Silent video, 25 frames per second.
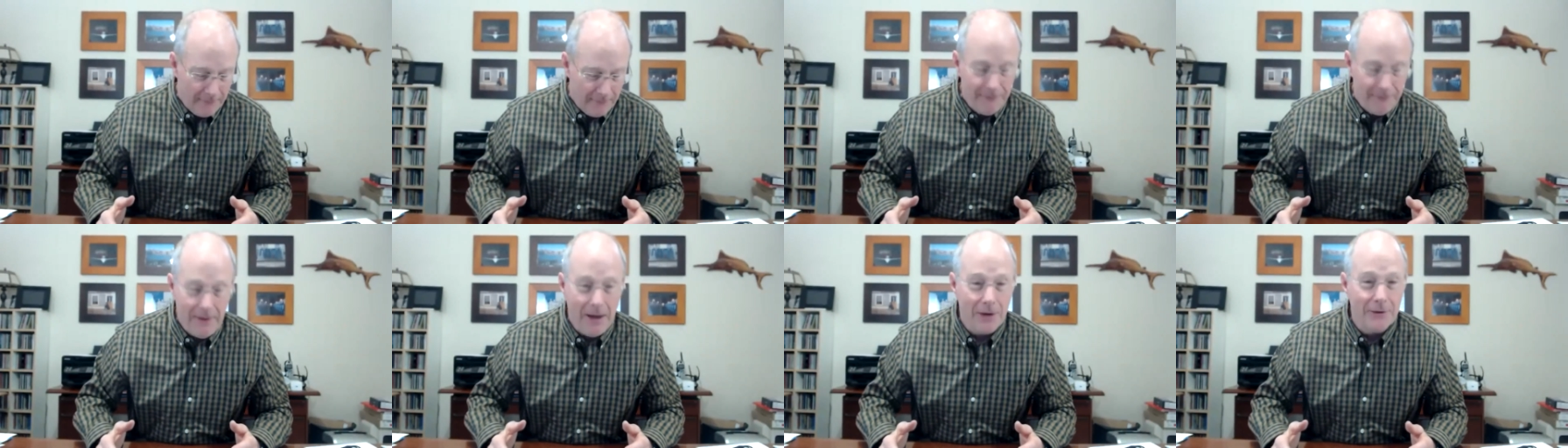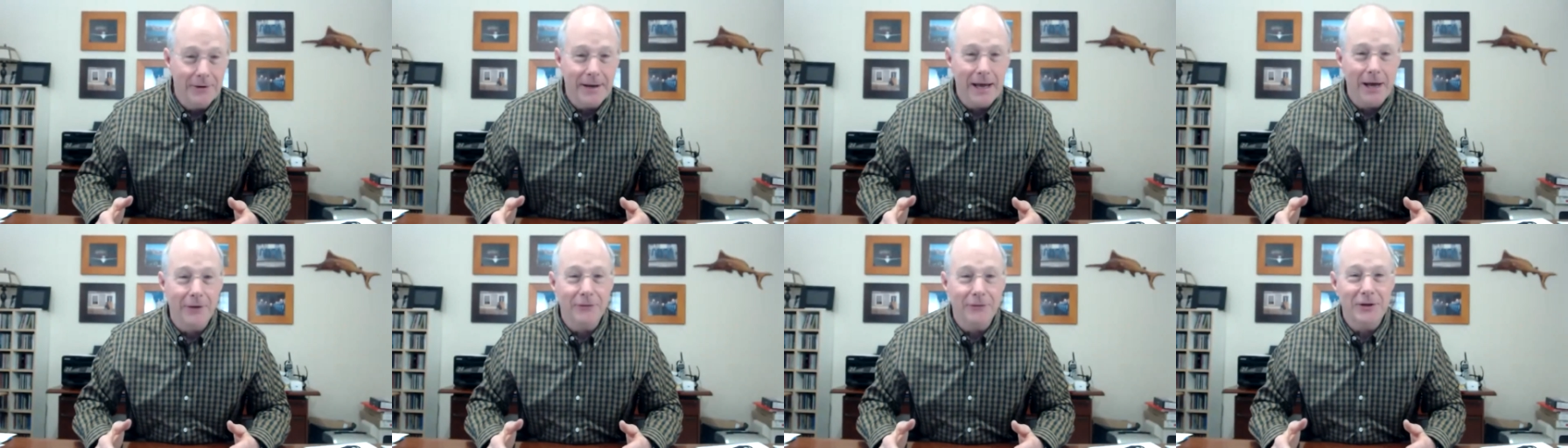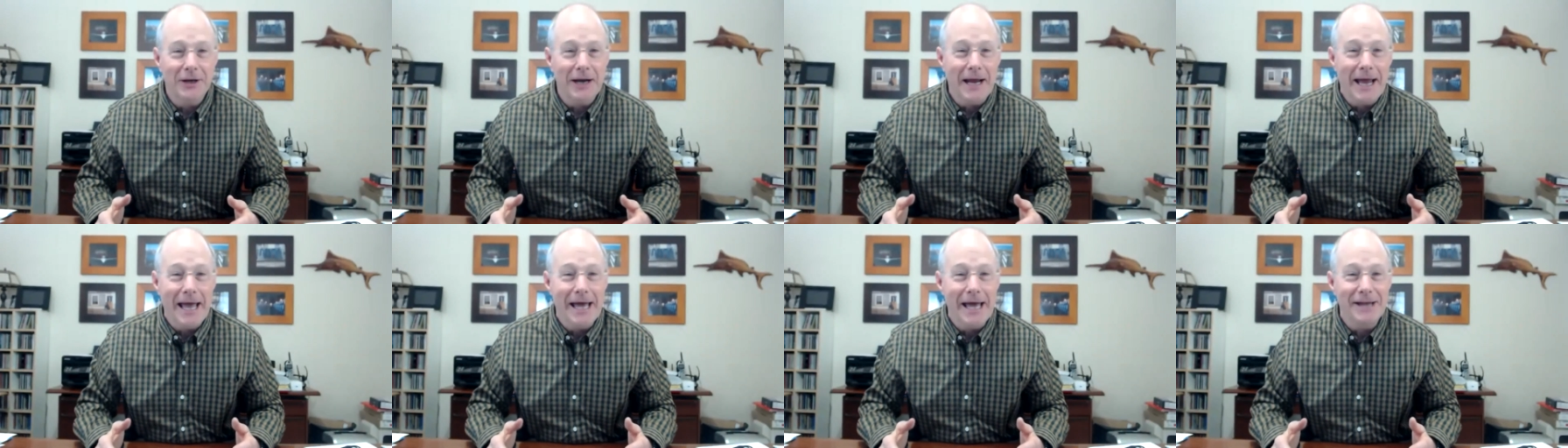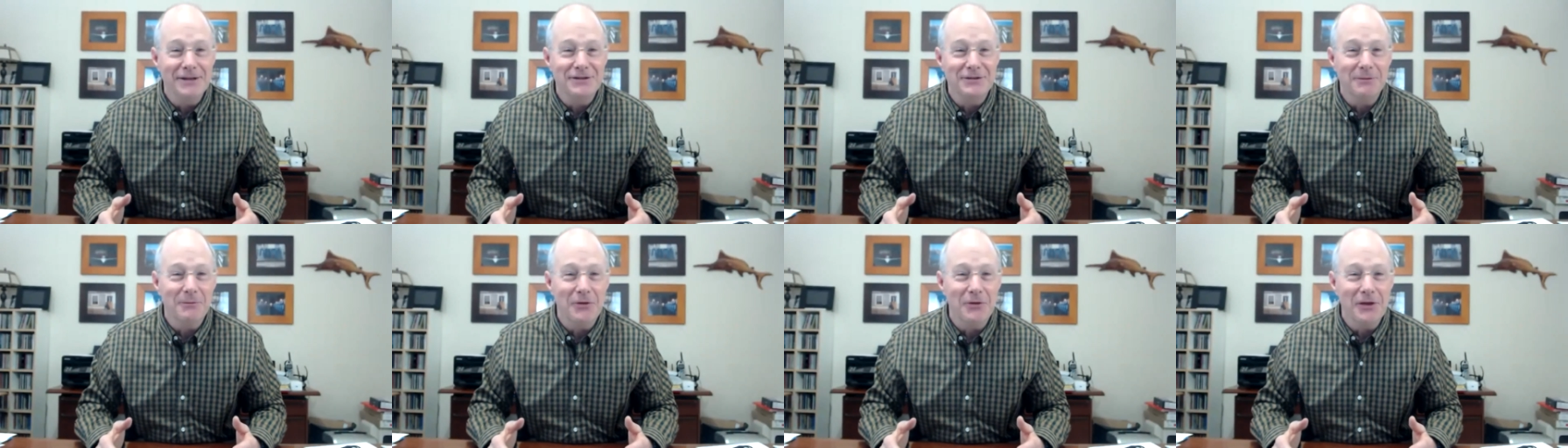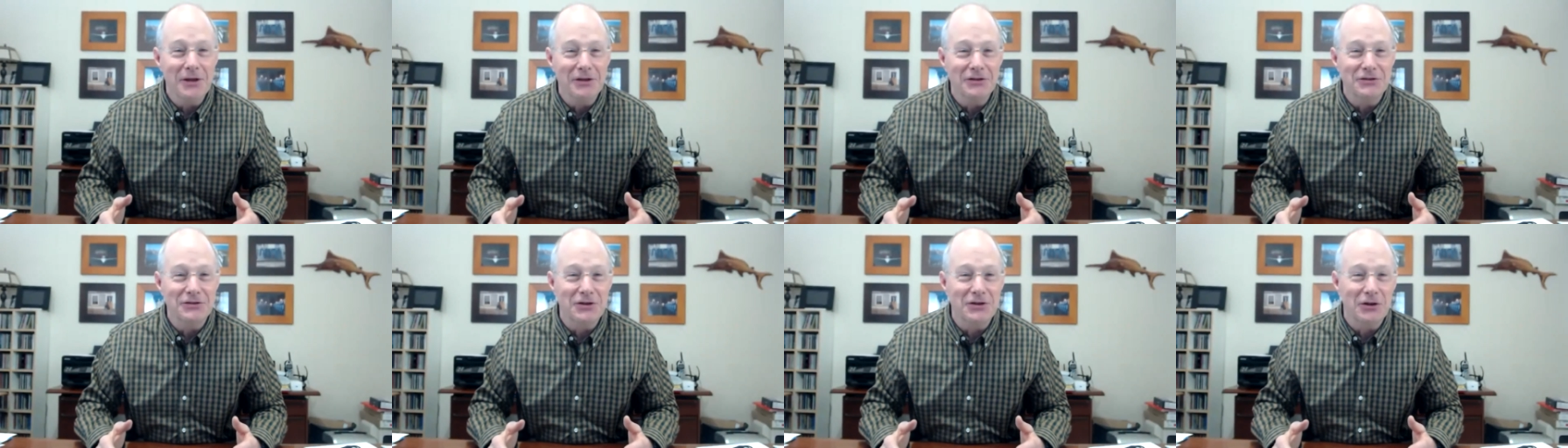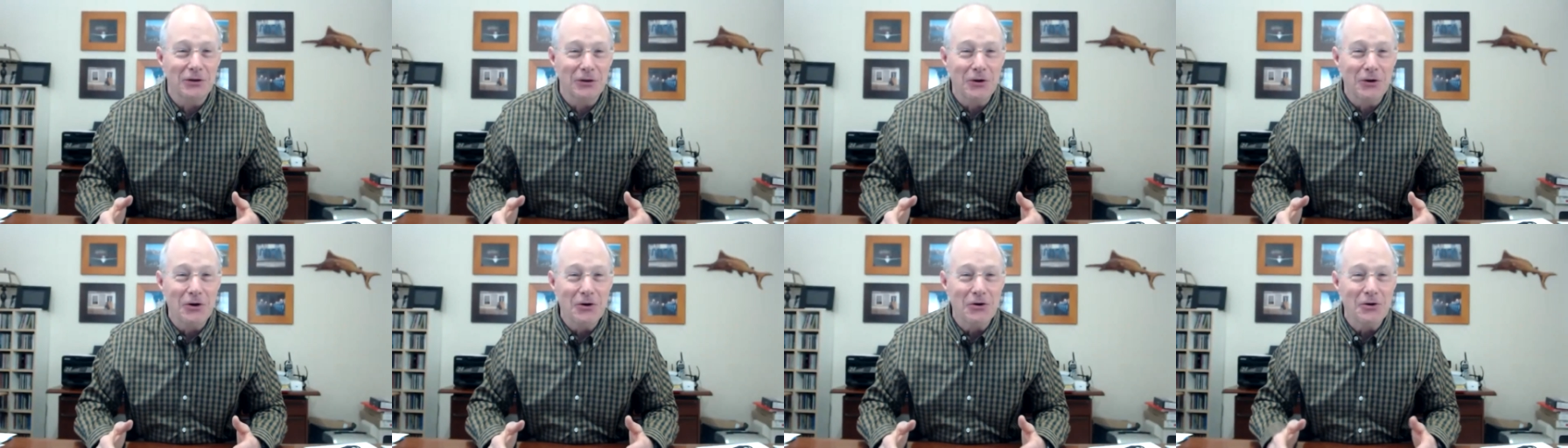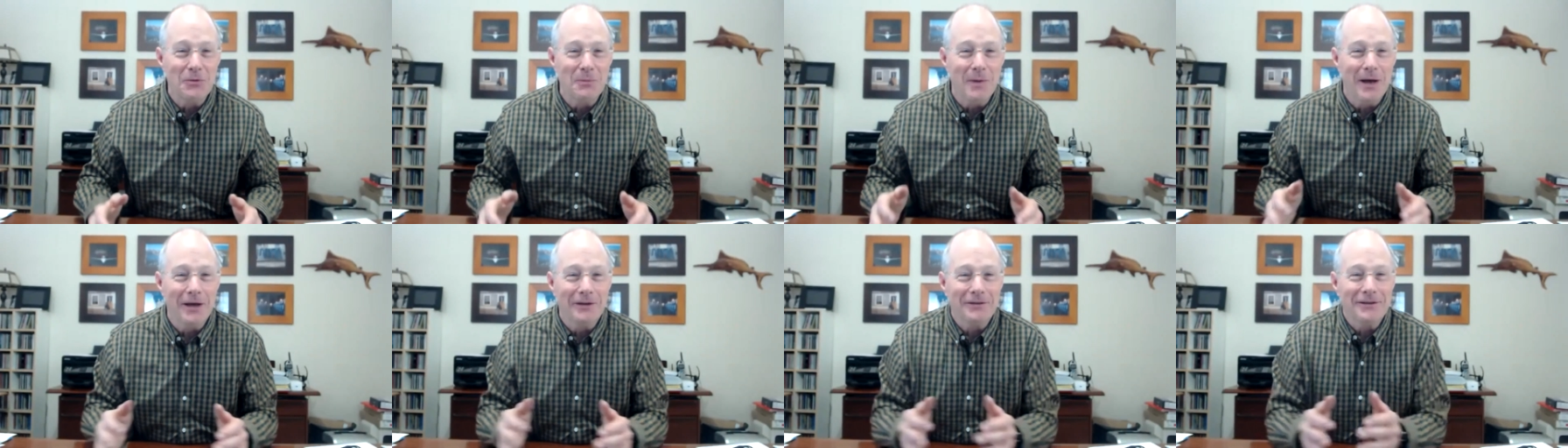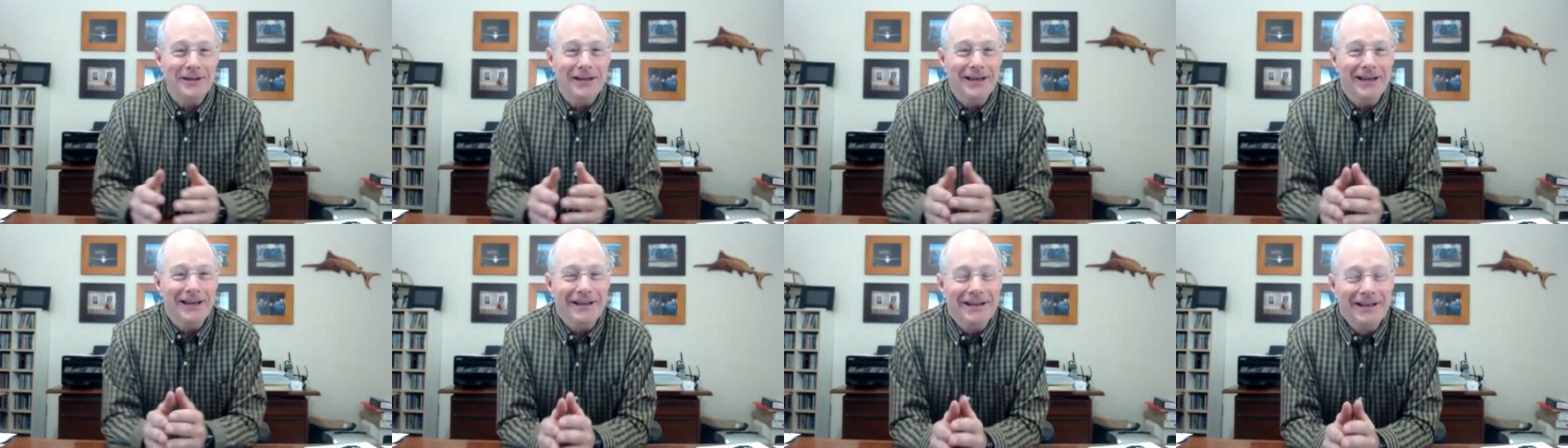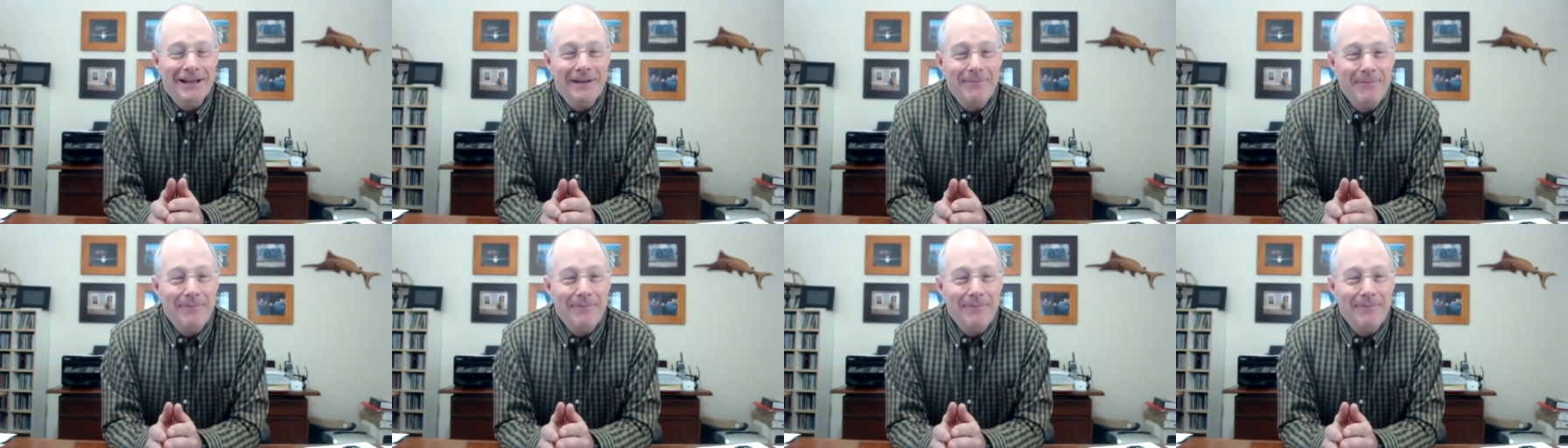Found out that I had some things to learn about that.